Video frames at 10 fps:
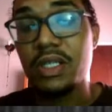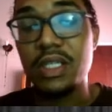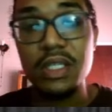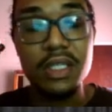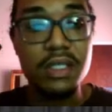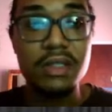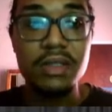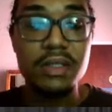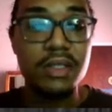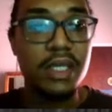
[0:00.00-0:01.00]
You,
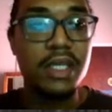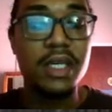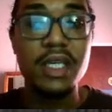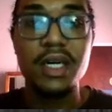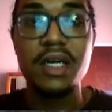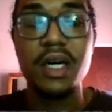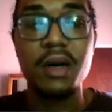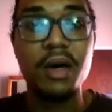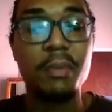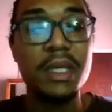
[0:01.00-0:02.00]
you know,
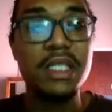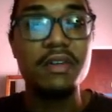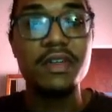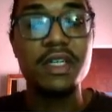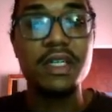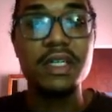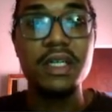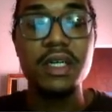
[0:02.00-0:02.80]
a, a bit of a,